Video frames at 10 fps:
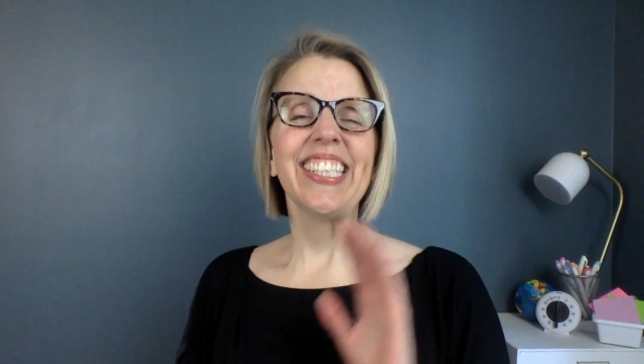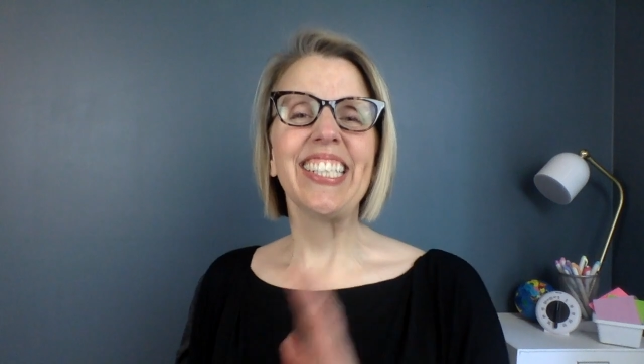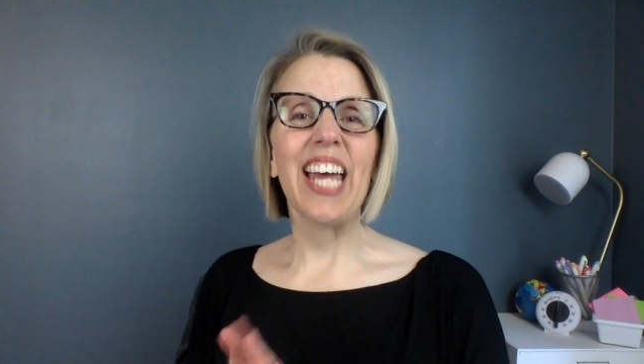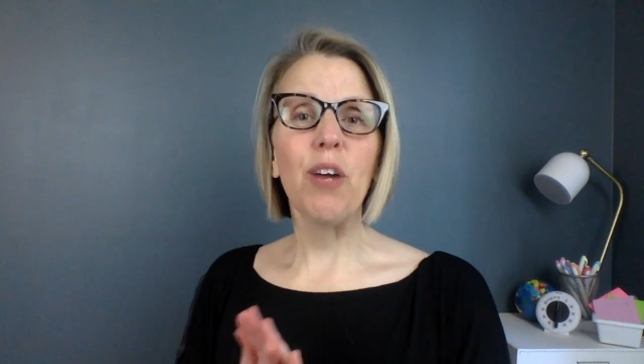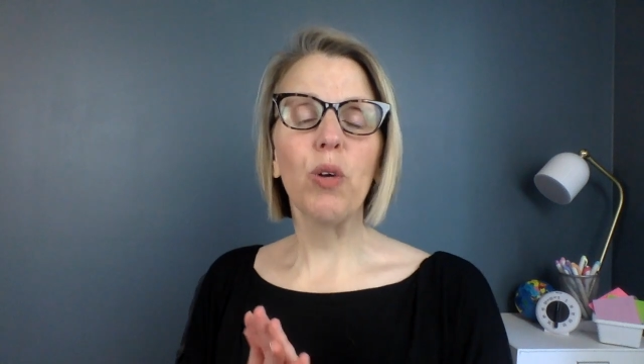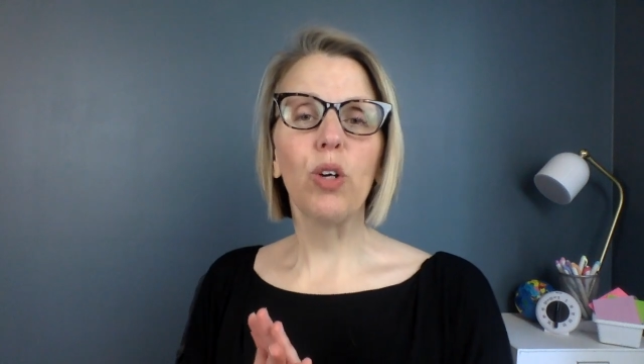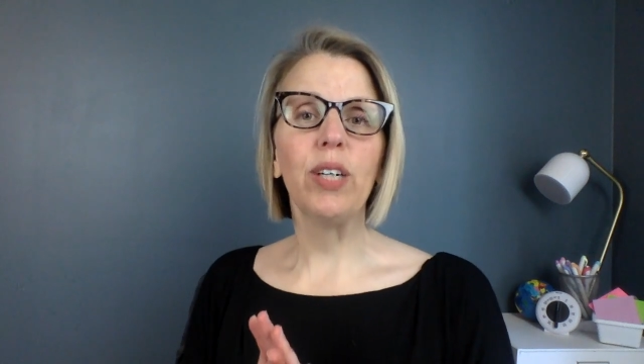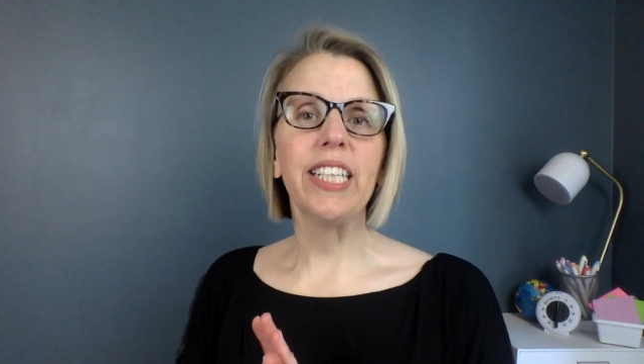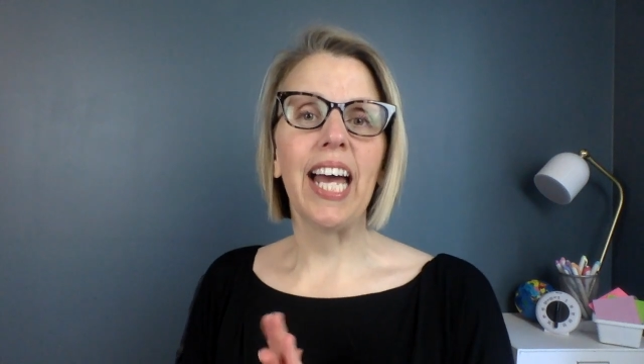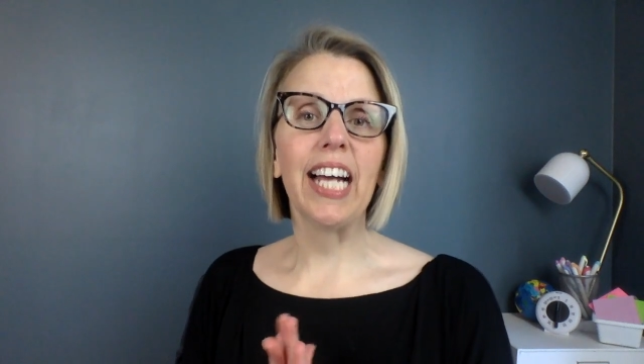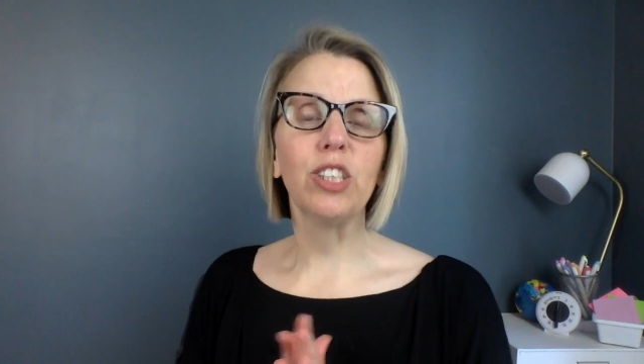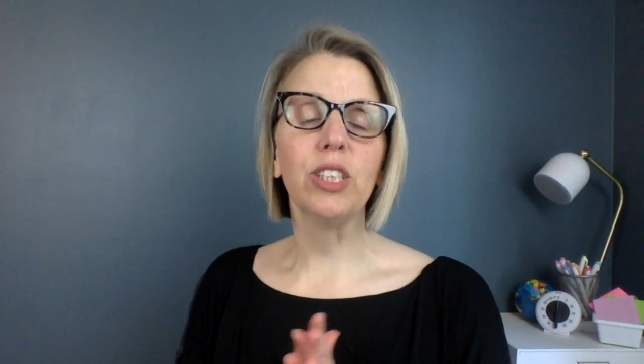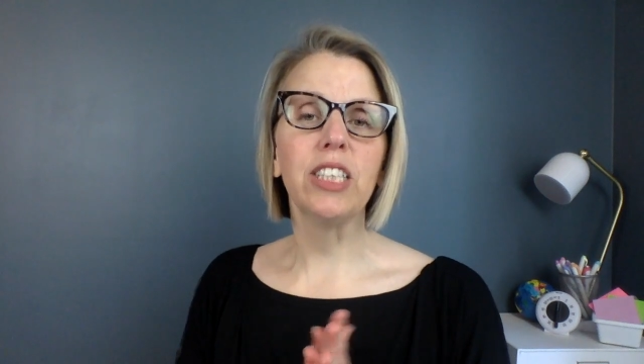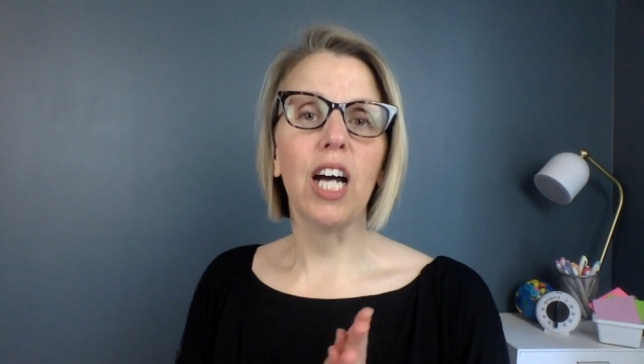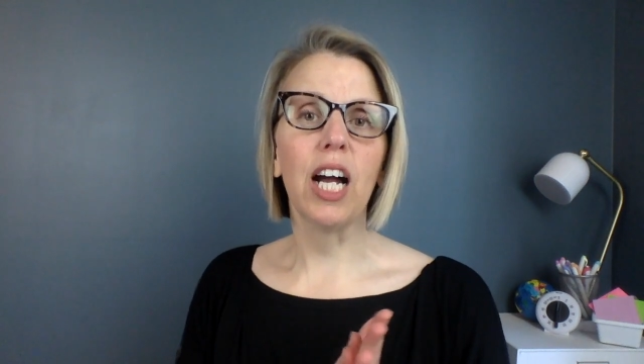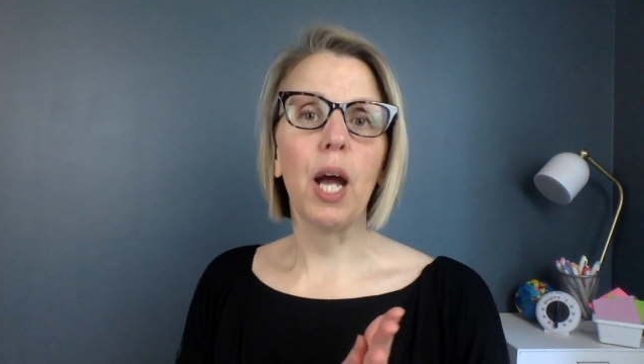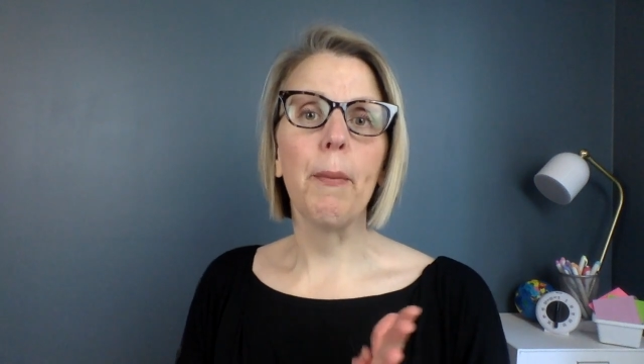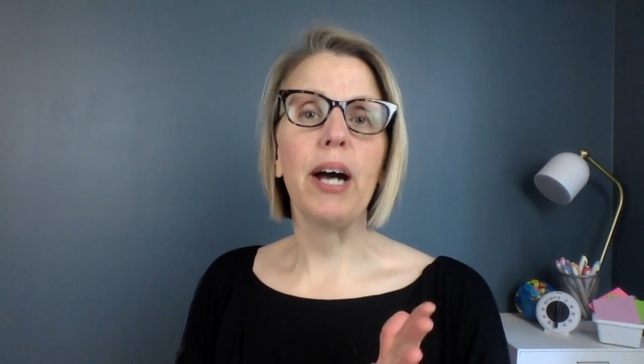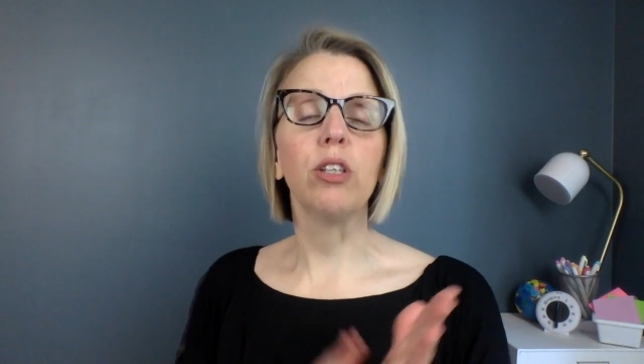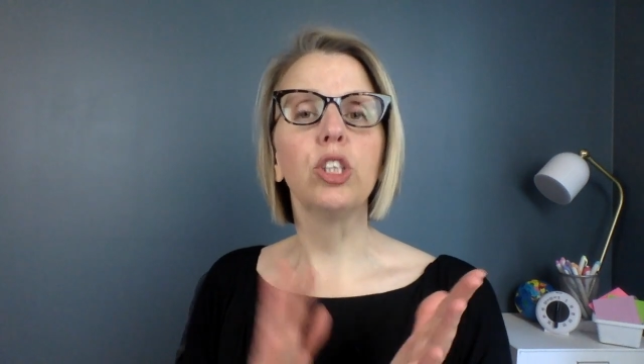Today we're going to actually talk about